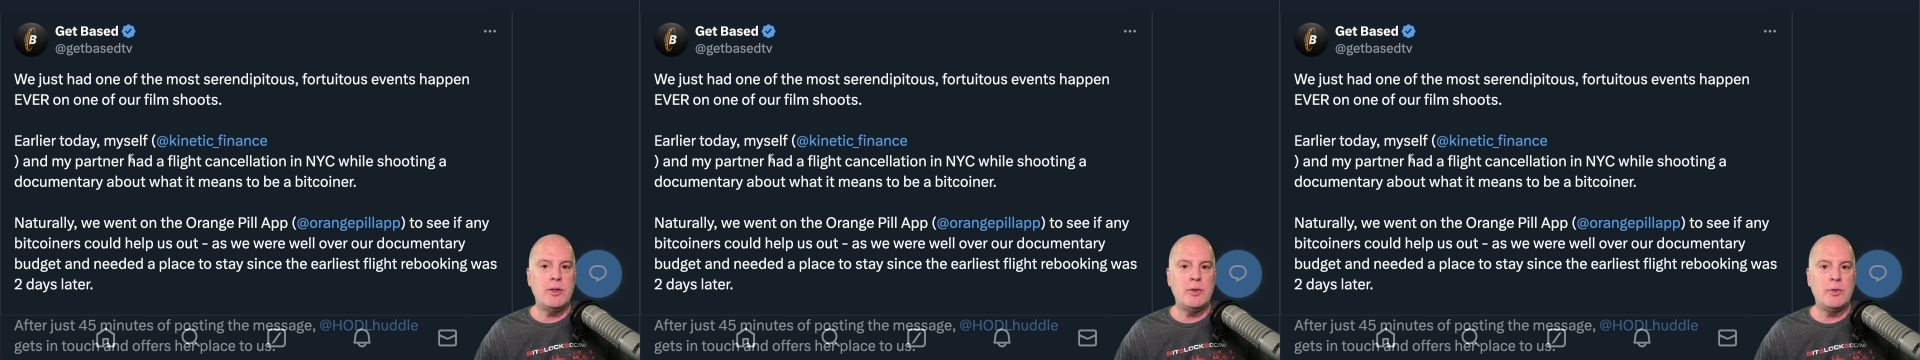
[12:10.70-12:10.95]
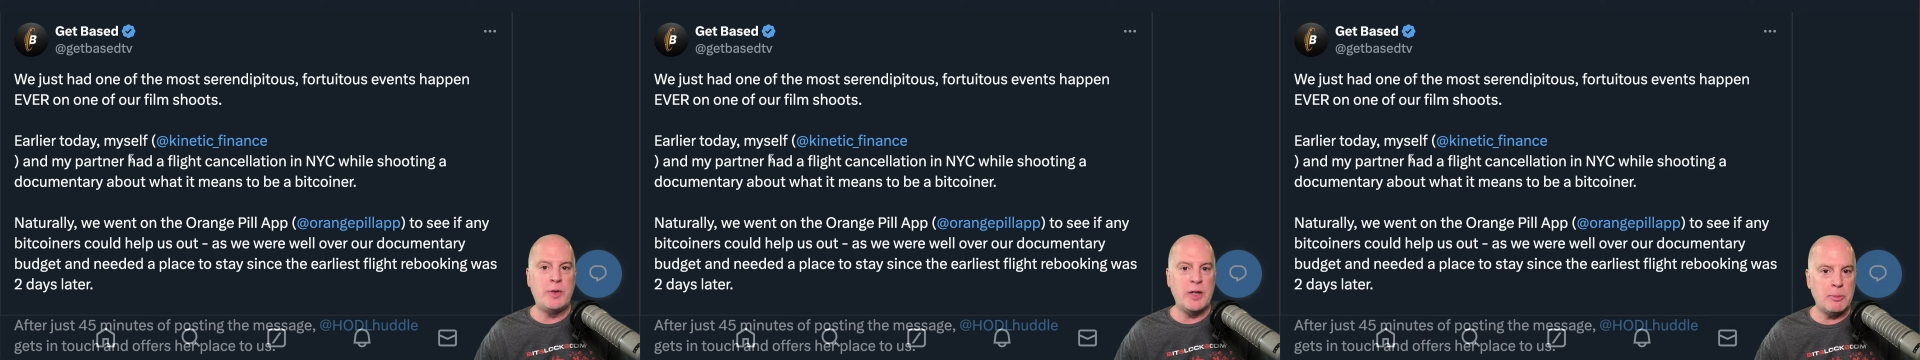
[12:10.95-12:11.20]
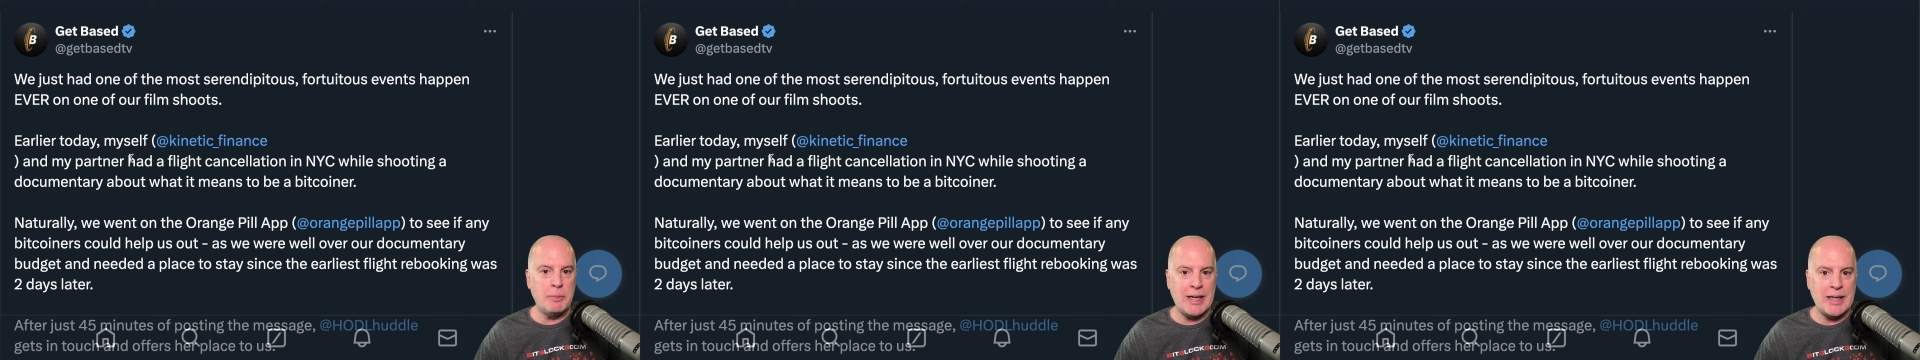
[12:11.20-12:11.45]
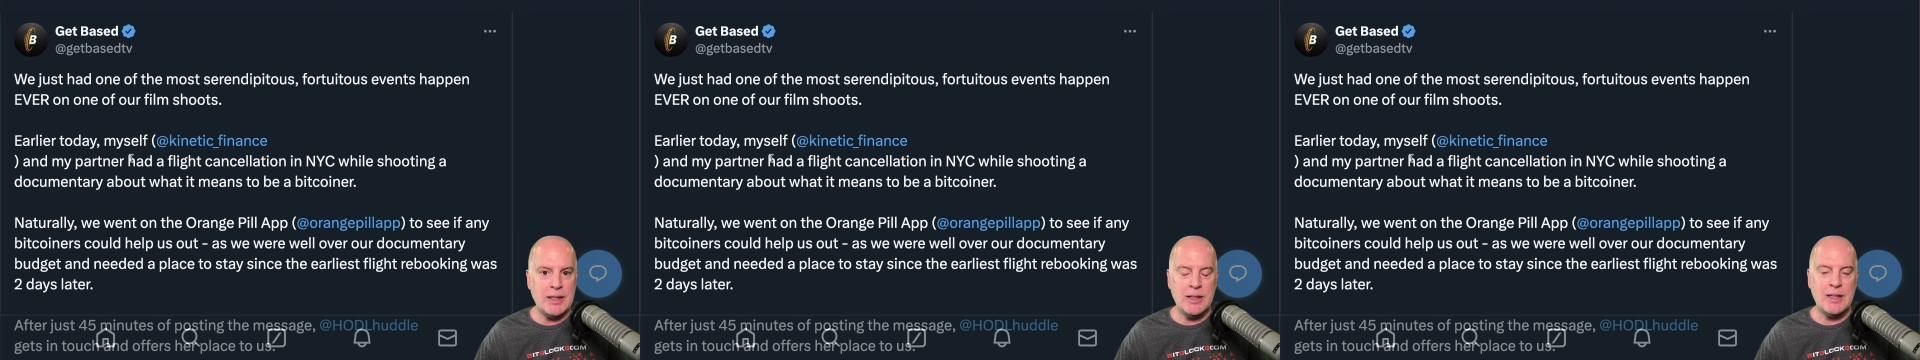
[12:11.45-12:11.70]

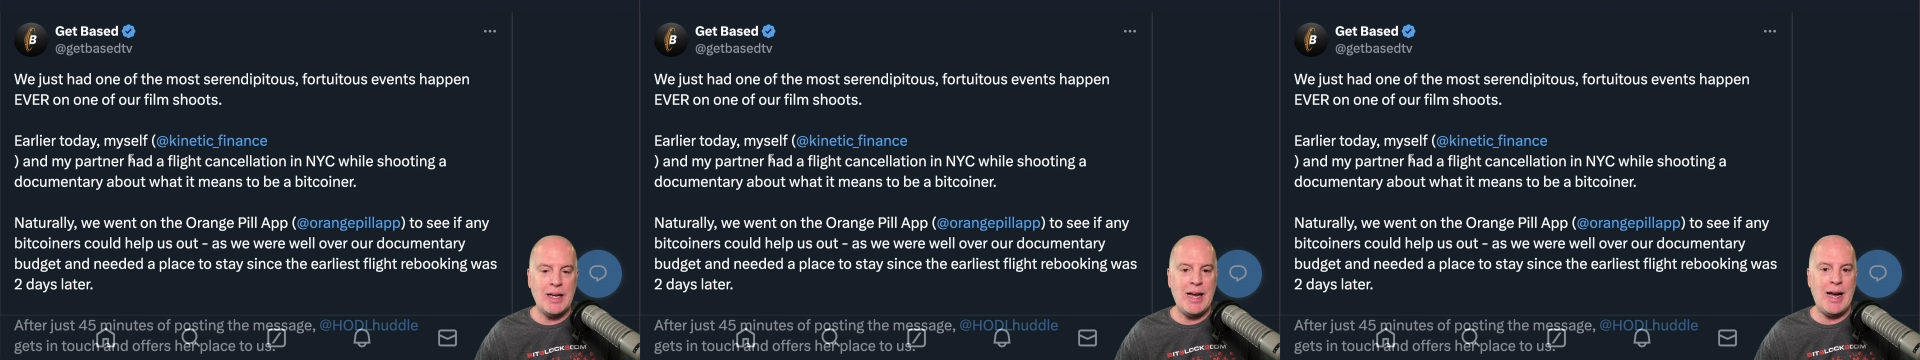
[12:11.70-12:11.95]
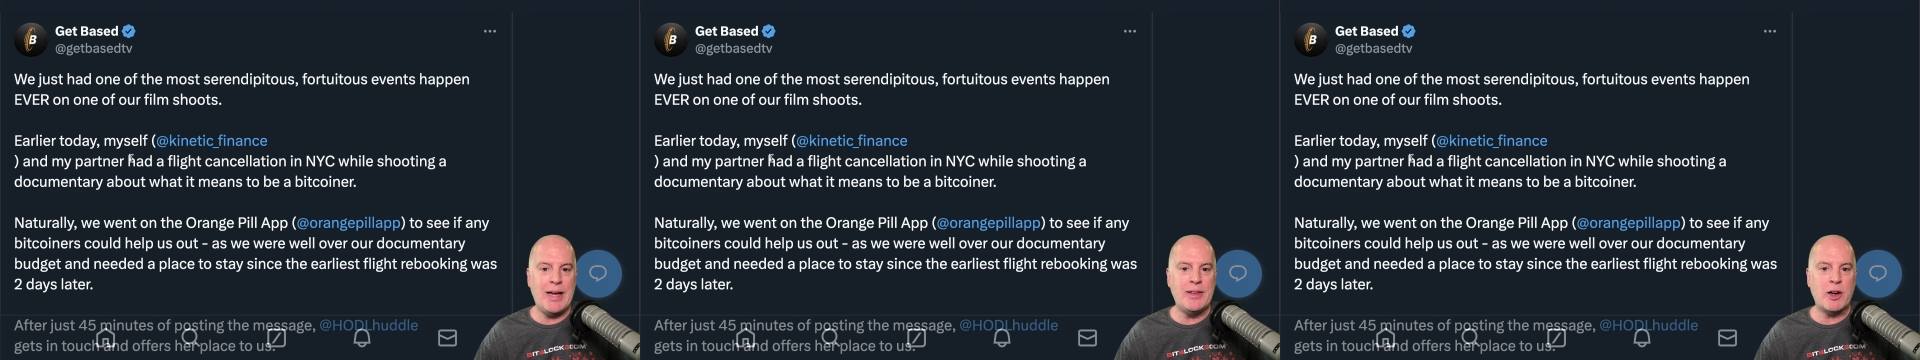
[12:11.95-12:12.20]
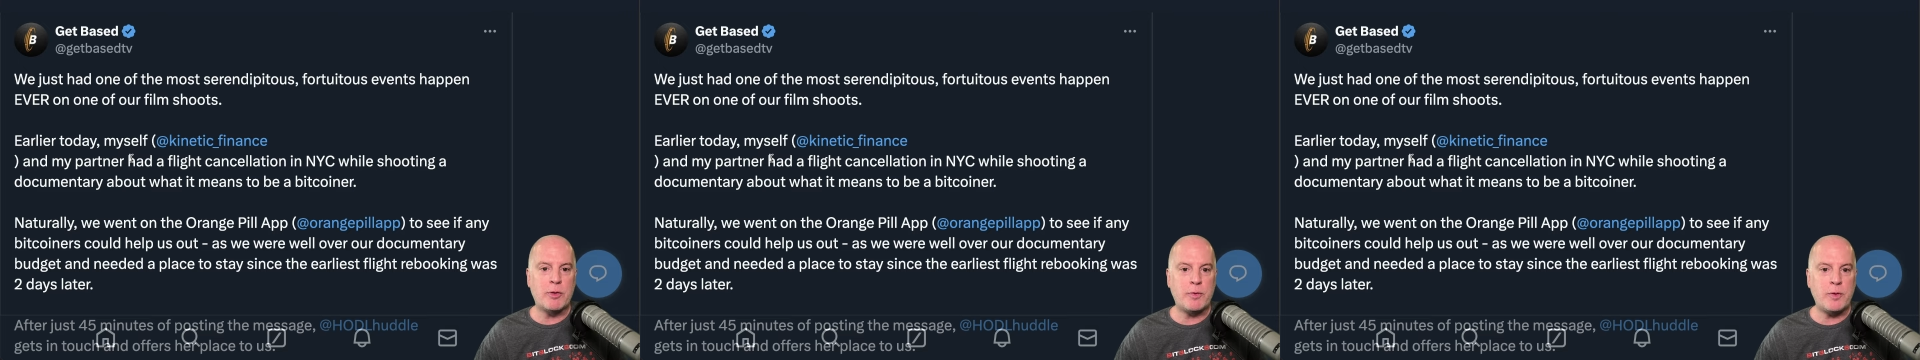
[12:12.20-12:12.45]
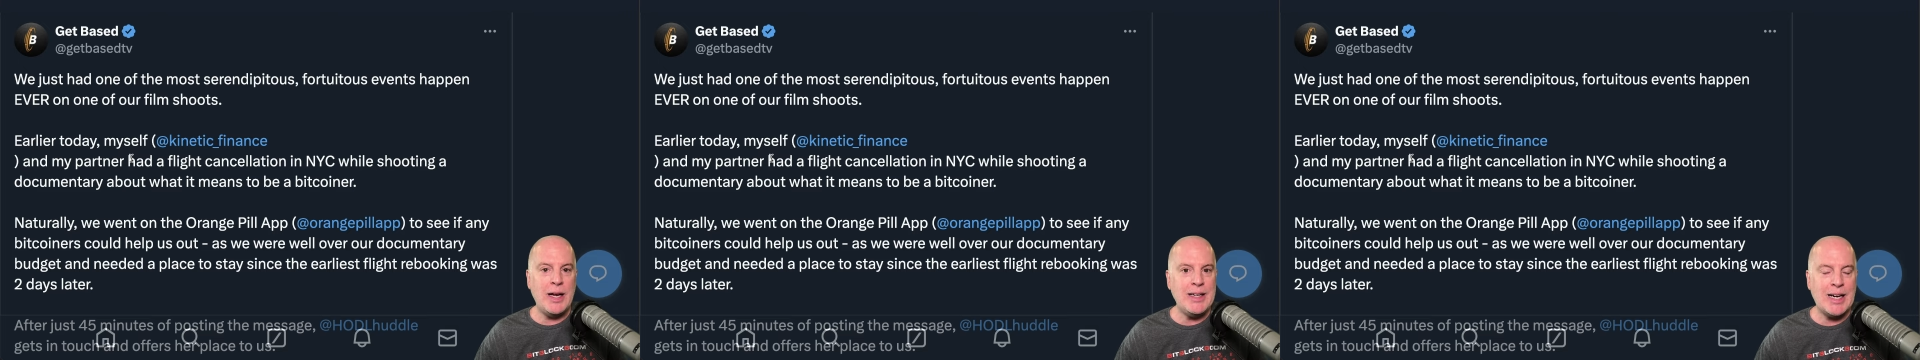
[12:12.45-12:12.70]
filming, and their
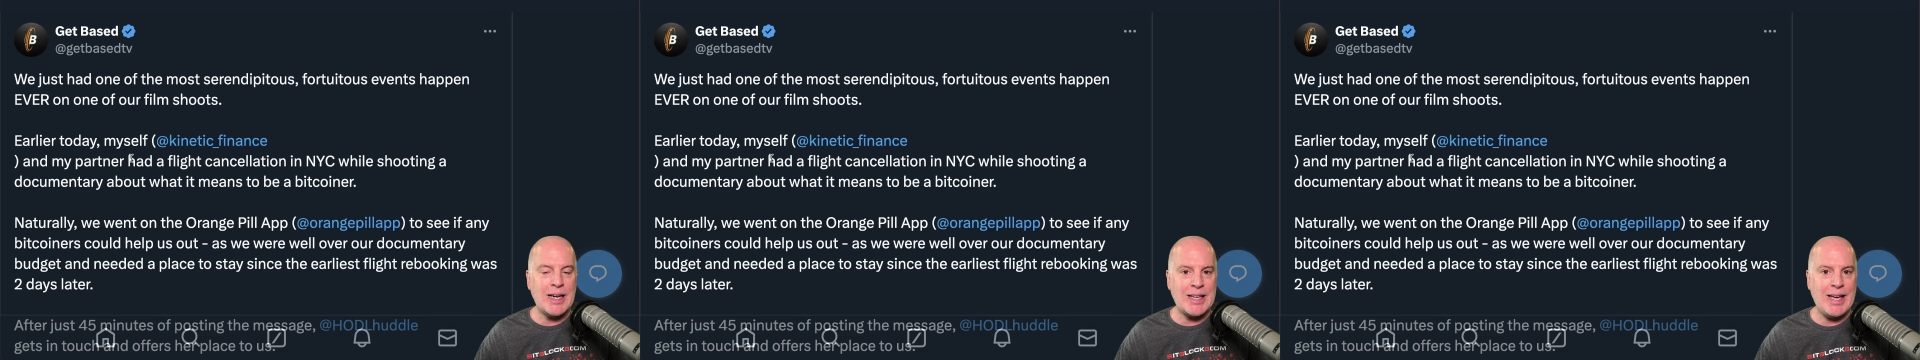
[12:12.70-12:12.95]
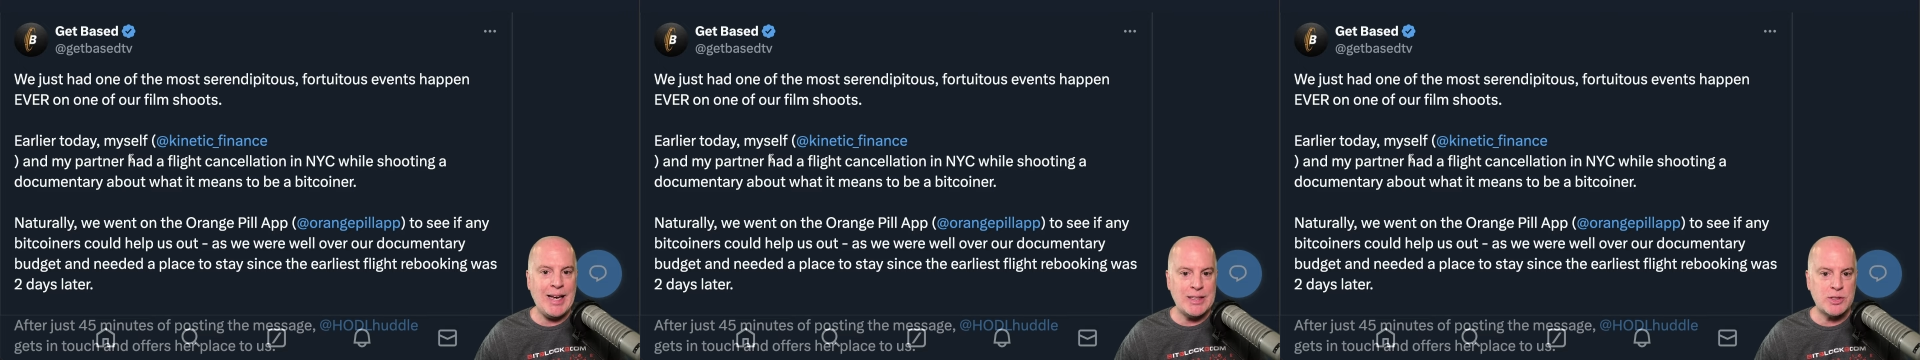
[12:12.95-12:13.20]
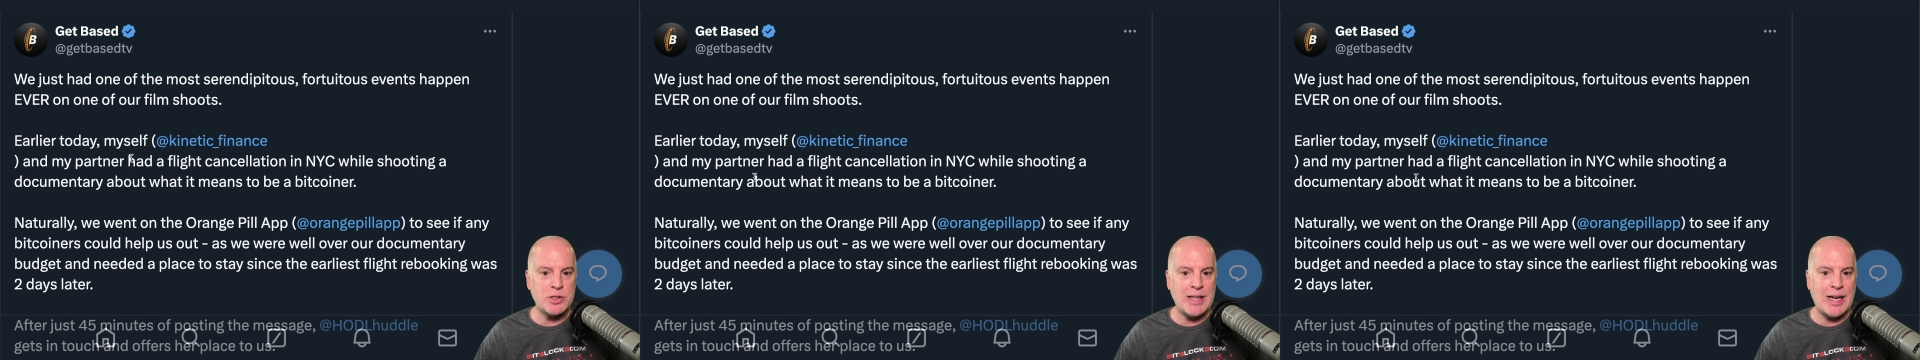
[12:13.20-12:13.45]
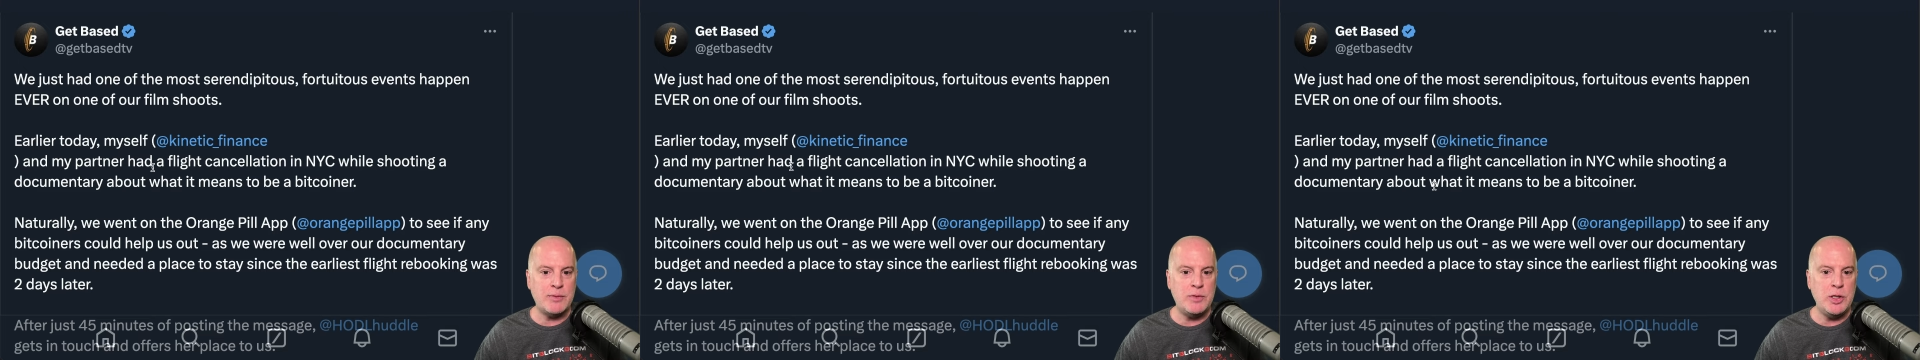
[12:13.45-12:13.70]
flight got canceled
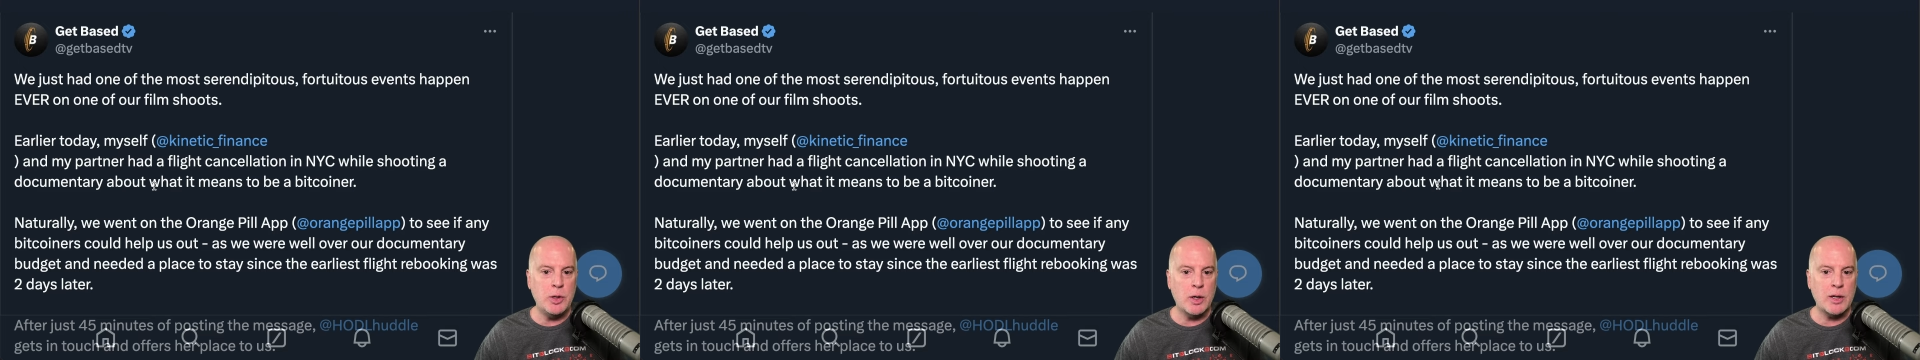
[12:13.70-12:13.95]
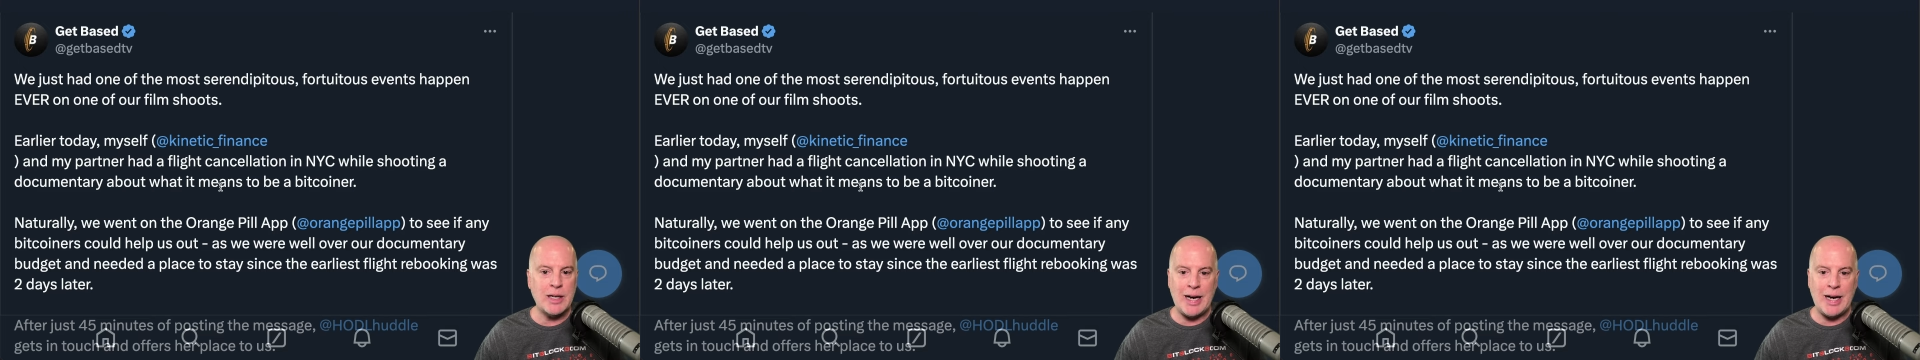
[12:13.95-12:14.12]
out of New York.